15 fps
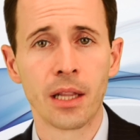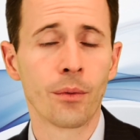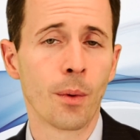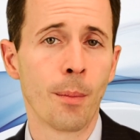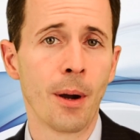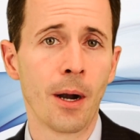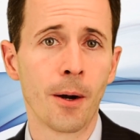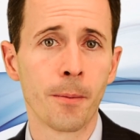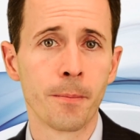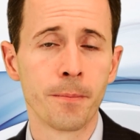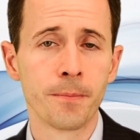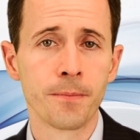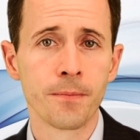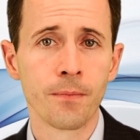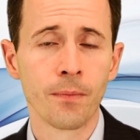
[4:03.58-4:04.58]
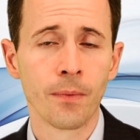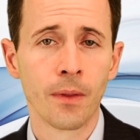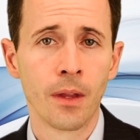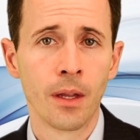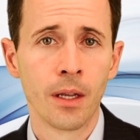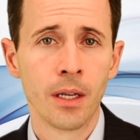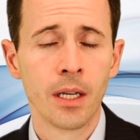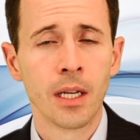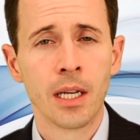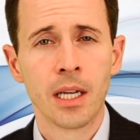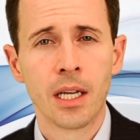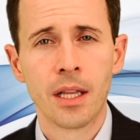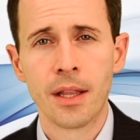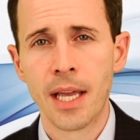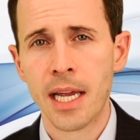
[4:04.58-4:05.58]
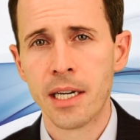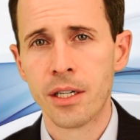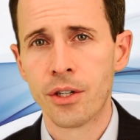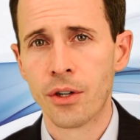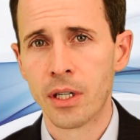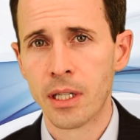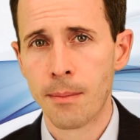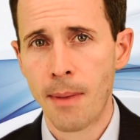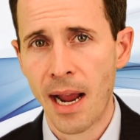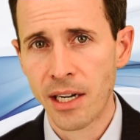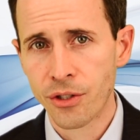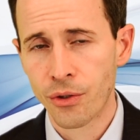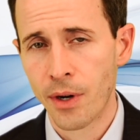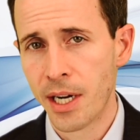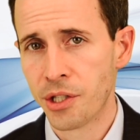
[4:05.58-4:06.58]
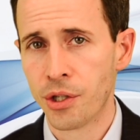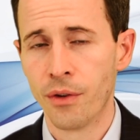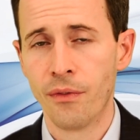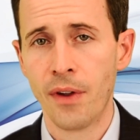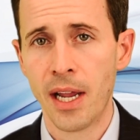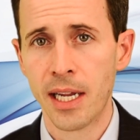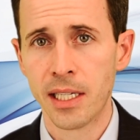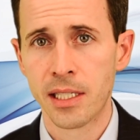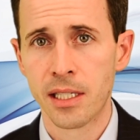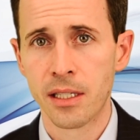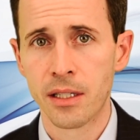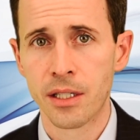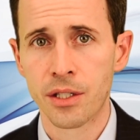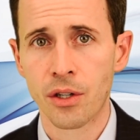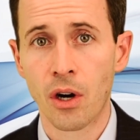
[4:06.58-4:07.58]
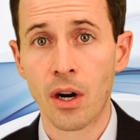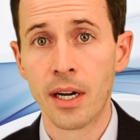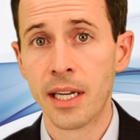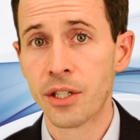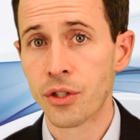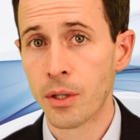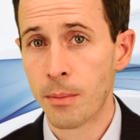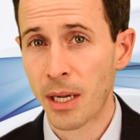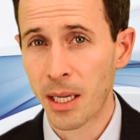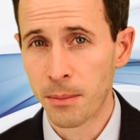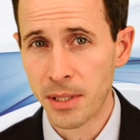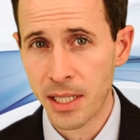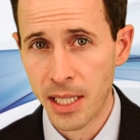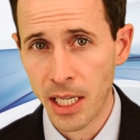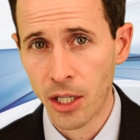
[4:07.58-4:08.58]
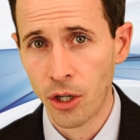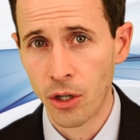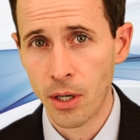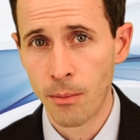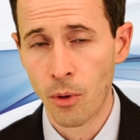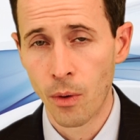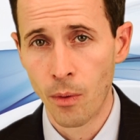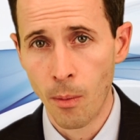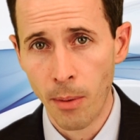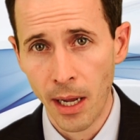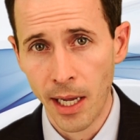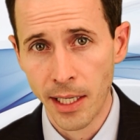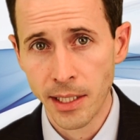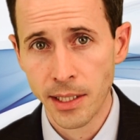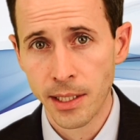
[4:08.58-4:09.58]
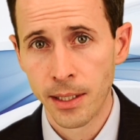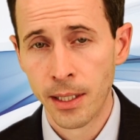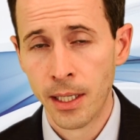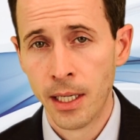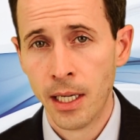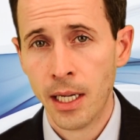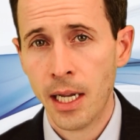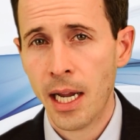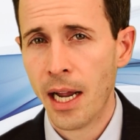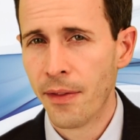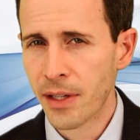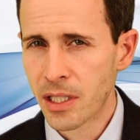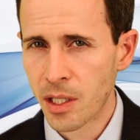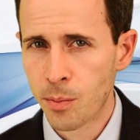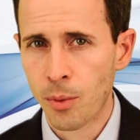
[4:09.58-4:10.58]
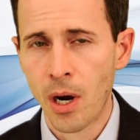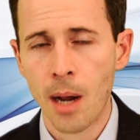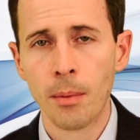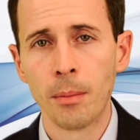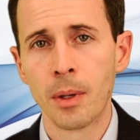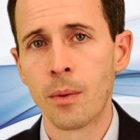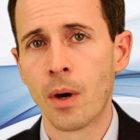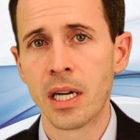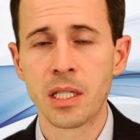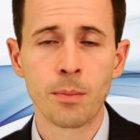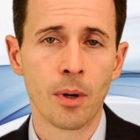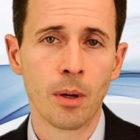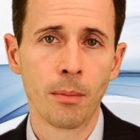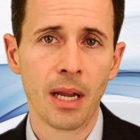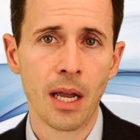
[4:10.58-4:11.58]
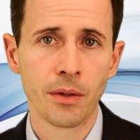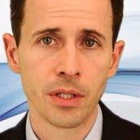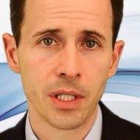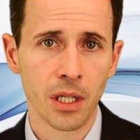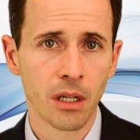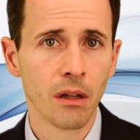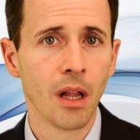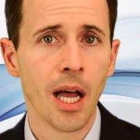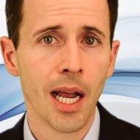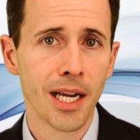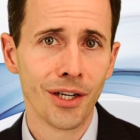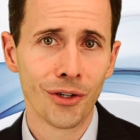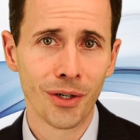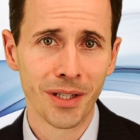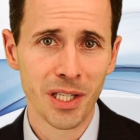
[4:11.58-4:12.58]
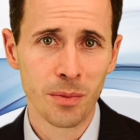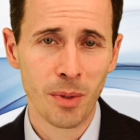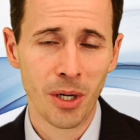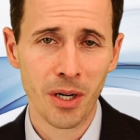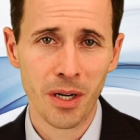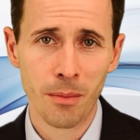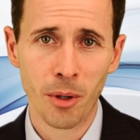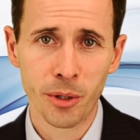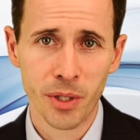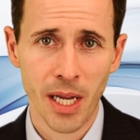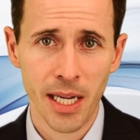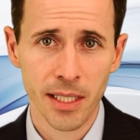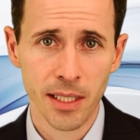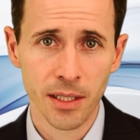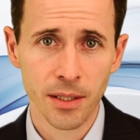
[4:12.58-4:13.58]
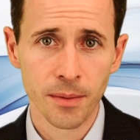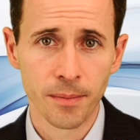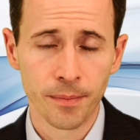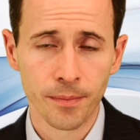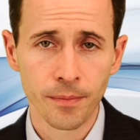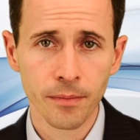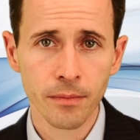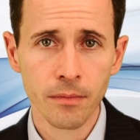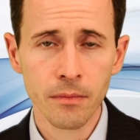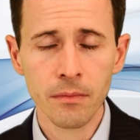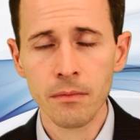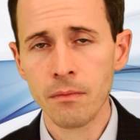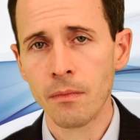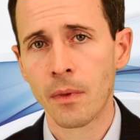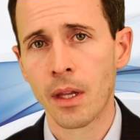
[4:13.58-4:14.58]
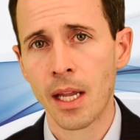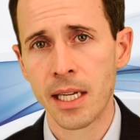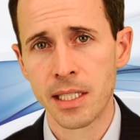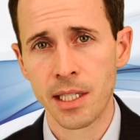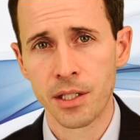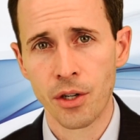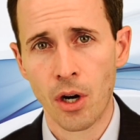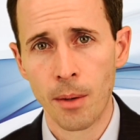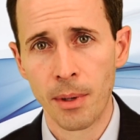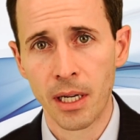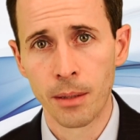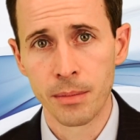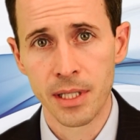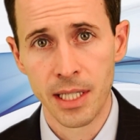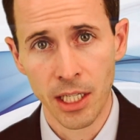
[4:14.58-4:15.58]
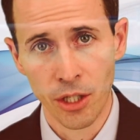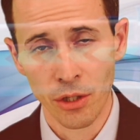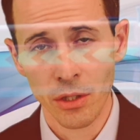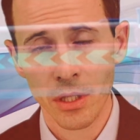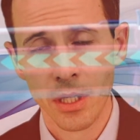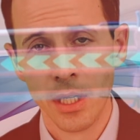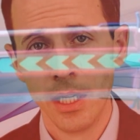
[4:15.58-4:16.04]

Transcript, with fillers: the repair. Then, during the maturation phase, the scar initially becomes thicker and more robust, and this is probably why sperm counts decline during this period in most cases. As the scar becomes thicker,